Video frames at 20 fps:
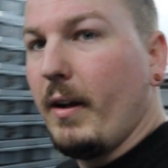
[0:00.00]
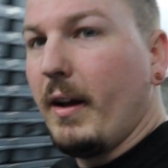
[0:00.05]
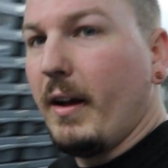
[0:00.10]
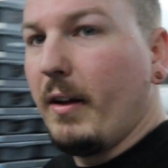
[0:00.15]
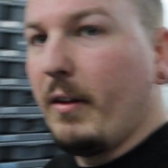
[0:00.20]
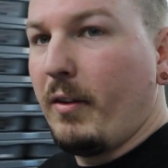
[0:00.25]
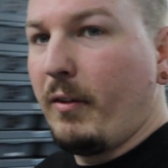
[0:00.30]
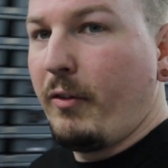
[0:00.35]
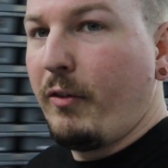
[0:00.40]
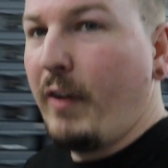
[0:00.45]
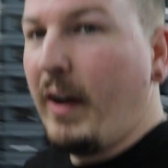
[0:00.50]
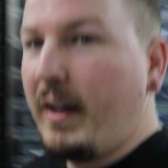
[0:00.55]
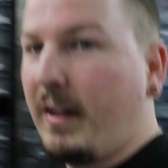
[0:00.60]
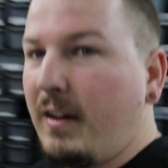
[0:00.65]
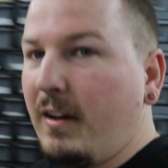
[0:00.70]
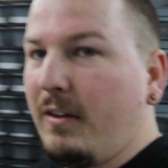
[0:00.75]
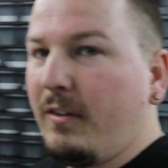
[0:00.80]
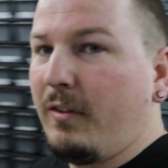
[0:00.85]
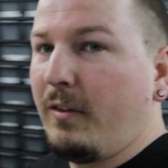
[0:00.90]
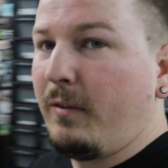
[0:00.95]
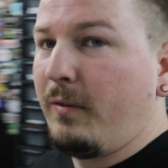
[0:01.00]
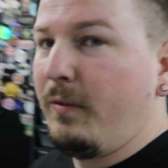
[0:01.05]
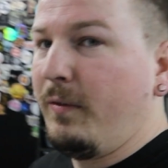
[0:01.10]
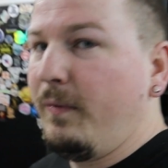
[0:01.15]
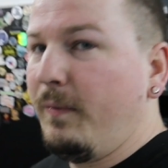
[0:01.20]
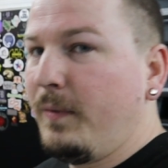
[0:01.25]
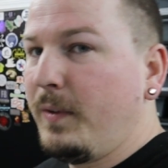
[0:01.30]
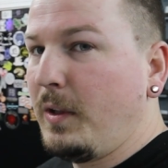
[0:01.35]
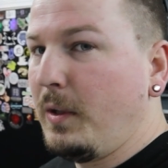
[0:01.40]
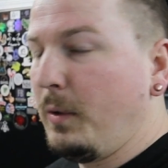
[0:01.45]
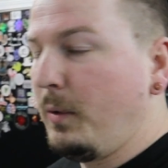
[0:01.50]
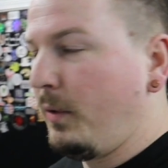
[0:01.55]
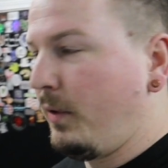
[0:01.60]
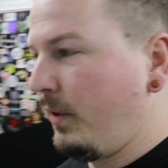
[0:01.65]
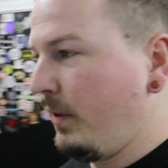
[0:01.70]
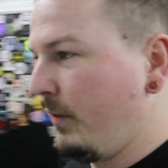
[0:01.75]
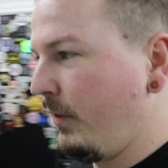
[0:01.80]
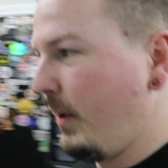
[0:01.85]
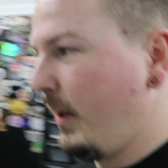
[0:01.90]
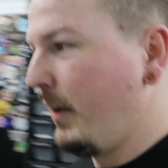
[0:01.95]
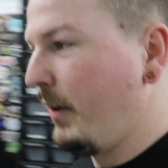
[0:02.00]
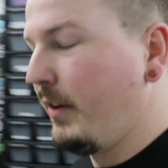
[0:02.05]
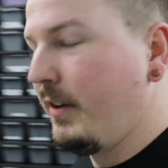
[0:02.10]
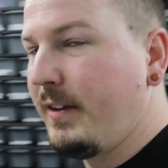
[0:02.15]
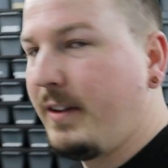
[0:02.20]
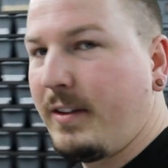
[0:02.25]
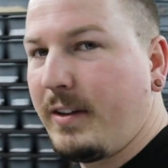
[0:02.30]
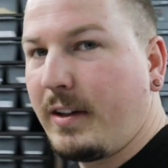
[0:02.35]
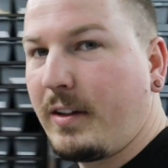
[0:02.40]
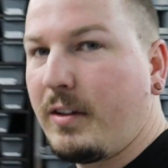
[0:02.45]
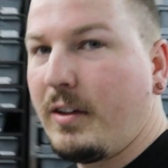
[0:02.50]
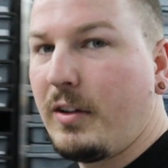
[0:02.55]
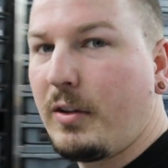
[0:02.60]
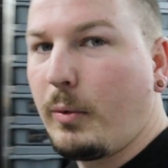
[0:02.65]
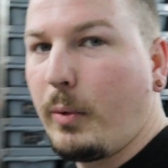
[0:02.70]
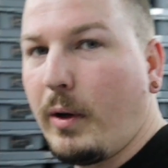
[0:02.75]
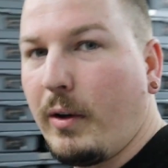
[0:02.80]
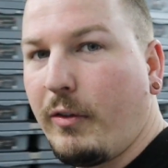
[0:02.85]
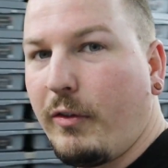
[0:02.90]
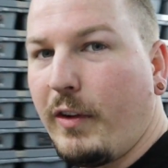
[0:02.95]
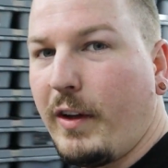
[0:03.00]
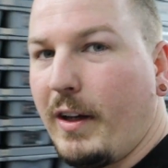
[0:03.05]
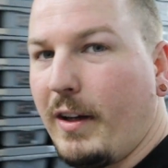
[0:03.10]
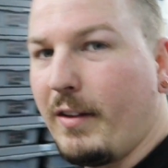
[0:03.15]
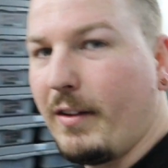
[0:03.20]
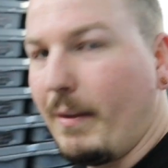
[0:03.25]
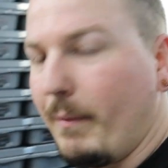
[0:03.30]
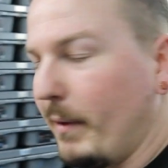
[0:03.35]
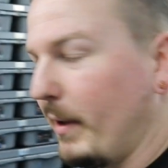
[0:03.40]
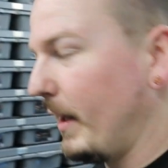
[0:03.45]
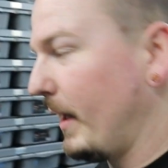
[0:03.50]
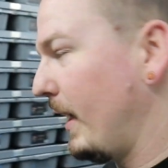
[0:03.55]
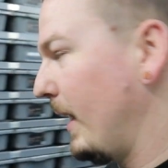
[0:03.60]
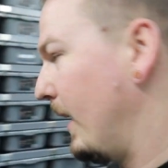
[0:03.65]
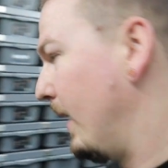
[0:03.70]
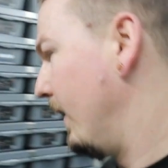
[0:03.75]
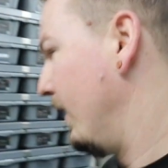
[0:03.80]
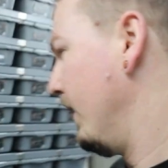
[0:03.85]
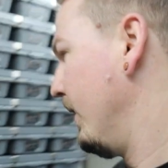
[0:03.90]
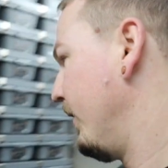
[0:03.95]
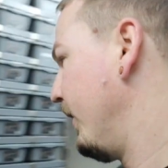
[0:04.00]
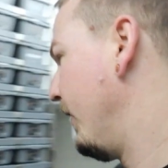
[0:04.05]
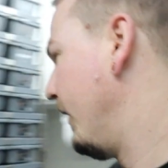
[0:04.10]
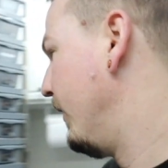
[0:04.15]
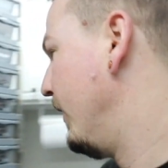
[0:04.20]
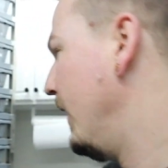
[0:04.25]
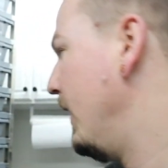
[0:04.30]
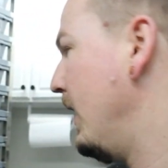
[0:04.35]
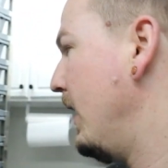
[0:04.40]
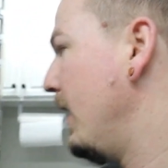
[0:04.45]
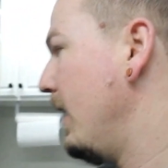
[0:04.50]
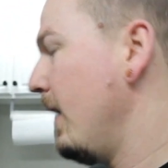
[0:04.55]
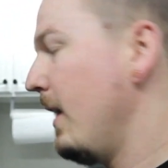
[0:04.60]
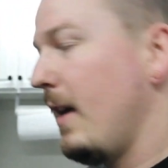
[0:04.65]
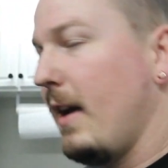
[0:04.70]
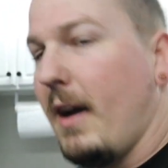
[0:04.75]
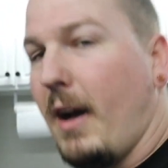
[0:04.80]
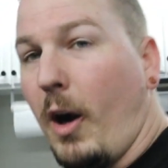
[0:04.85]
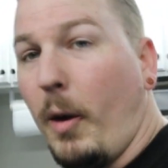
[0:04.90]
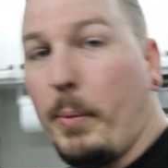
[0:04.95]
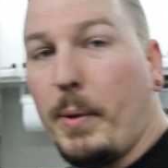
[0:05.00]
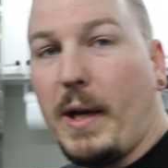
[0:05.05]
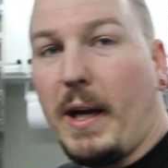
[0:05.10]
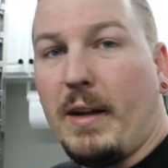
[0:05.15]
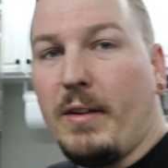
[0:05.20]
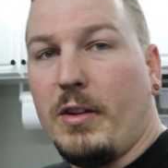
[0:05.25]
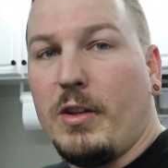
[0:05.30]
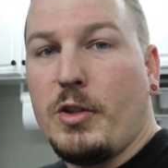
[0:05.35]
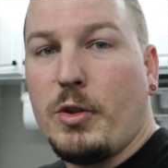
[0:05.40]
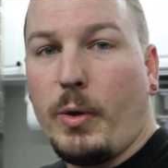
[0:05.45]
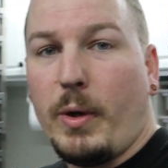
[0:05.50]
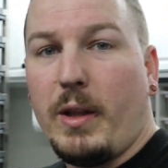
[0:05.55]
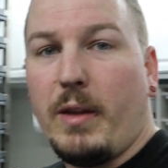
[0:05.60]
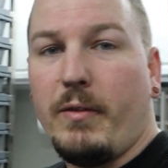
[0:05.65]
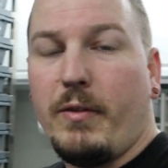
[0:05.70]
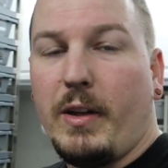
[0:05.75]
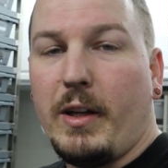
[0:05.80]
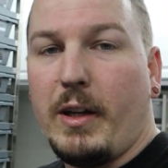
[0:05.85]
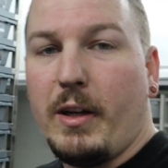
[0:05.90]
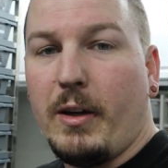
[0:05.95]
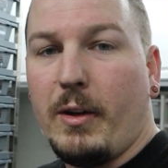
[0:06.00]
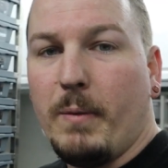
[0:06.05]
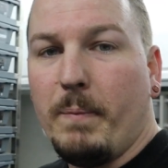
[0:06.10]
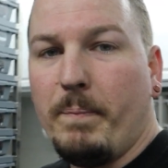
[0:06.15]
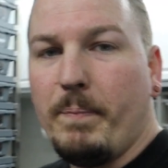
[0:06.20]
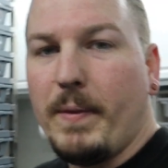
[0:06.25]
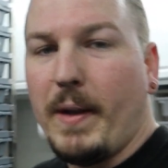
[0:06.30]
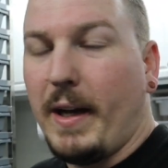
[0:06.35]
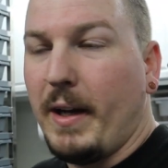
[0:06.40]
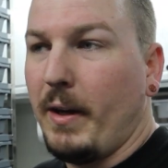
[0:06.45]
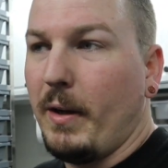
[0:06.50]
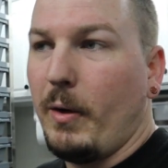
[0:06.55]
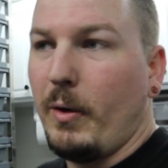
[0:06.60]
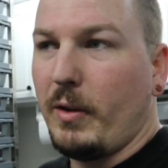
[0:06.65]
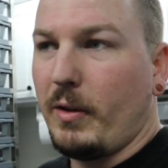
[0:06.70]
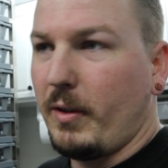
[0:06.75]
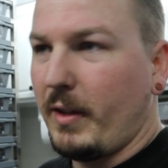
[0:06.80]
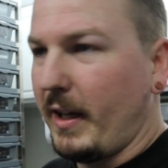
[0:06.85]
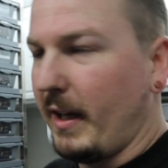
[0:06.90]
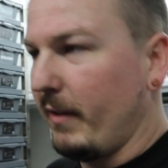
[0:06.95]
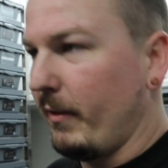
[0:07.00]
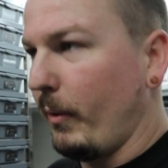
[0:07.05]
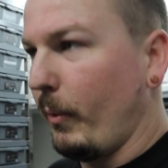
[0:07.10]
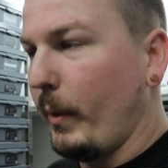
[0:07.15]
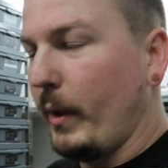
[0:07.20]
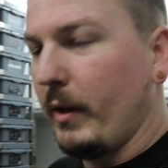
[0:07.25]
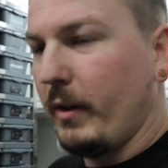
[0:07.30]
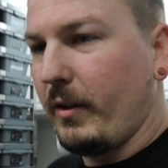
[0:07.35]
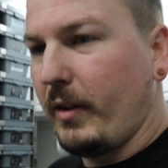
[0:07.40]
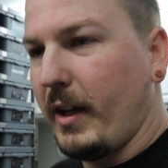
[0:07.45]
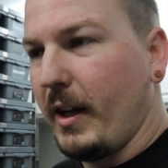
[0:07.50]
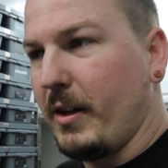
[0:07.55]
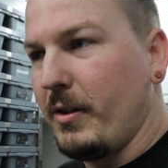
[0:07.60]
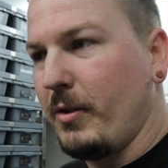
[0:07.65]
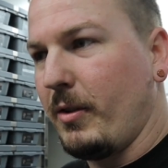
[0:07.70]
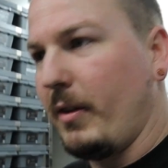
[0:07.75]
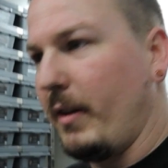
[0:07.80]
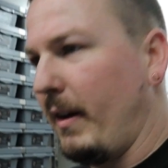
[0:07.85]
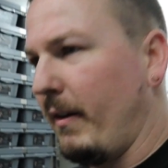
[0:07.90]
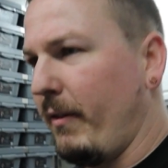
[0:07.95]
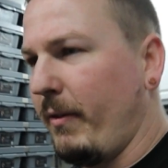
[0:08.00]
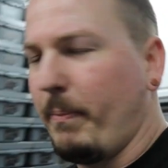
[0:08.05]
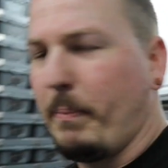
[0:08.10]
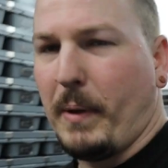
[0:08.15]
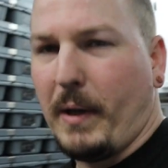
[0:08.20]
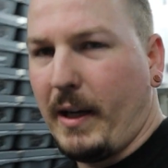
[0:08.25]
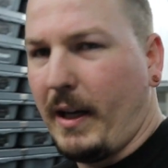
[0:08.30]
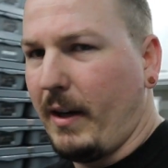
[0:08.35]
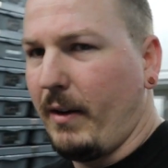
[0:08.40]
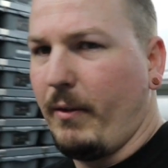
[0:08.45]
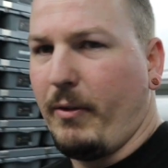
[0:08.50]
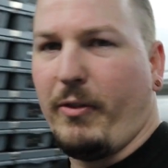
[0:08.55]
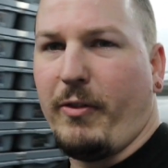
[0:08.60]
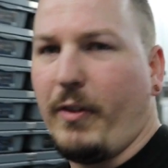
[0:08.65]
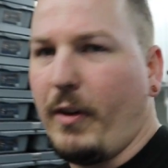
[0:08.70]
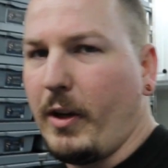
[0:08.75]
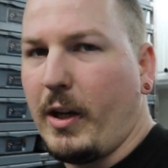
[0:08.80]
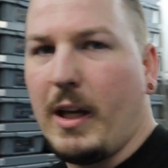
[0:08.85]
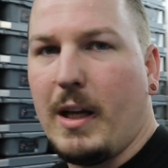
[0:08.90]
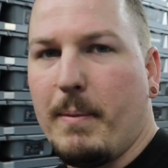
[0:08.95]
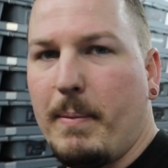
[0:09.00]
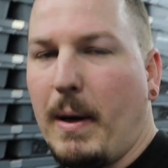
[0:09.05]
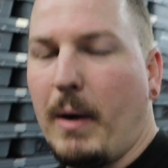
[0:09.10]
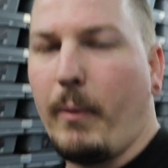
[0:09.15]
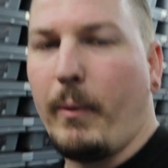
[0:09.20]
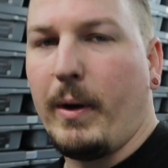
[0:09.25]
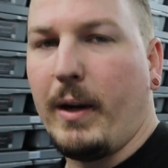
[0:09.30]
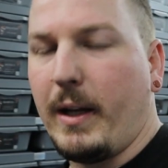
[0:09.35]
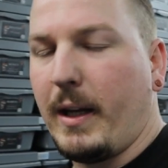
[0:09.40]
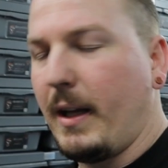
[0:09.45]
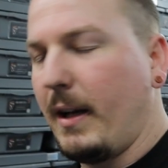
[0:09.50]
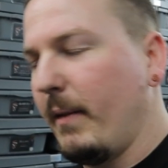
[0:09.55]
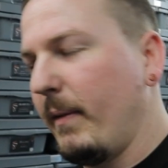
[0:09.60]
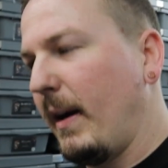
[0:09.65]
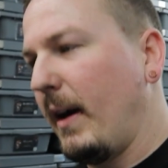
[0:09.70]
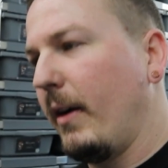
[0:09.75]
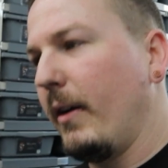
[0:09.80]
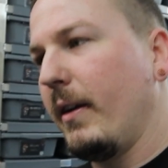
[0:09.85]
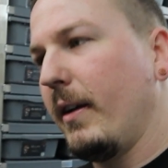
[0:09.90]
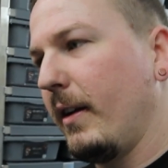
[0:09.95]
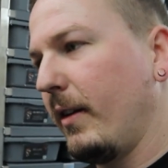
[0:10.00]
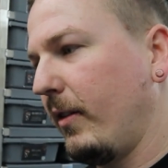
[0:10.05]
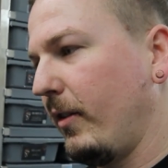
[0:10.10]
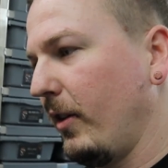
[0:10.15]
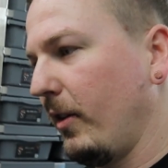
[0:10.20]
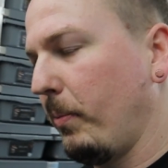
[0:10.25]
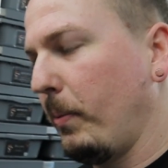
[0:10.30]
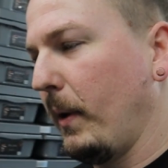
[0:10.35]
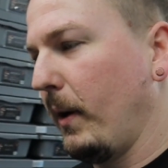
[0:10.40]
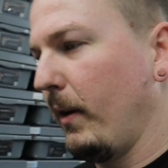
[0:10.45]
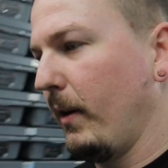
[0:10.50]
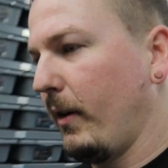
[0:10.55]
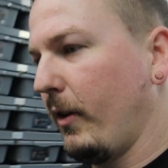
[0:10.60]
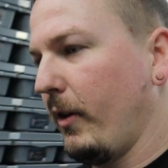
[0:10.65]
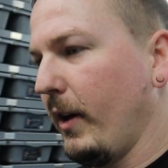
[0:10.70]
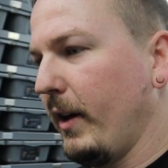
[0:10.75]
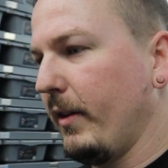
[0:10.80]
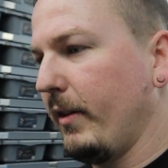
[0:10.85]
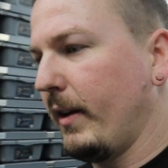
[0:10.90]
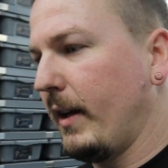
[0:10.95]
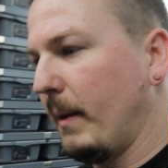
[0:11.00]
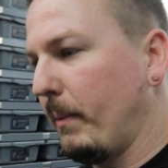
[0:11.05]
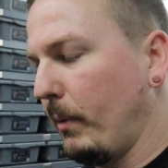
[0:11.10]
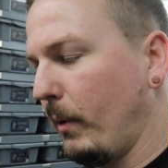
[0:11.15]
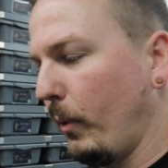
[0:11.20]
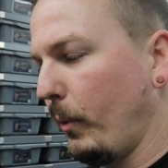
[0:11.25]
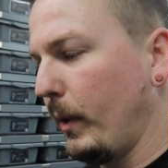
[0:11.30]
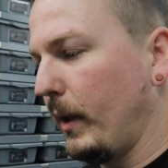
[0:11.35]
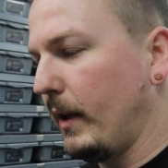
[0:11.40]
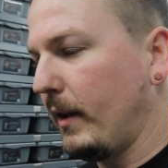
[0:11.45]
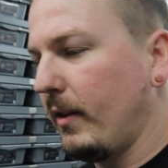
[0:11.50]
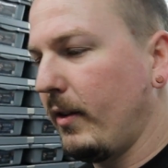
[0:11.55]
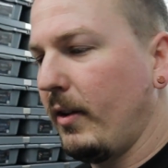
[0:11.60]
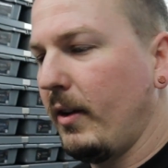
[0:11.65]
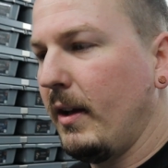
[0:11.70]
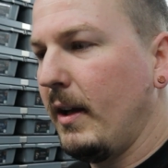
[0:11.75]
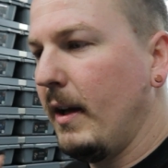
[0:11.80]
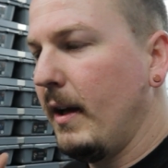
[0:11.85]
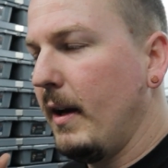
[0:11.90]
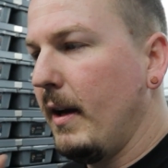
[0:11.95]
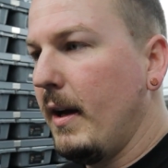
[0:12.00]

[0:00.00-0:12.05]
as effective use of 160 square feet as I'm going to get. So hope you guys enjoyed the video. I know it's kind of a weird schedule and I've been kind of funky about when I get them out. It's just been a crazy couple of weeks.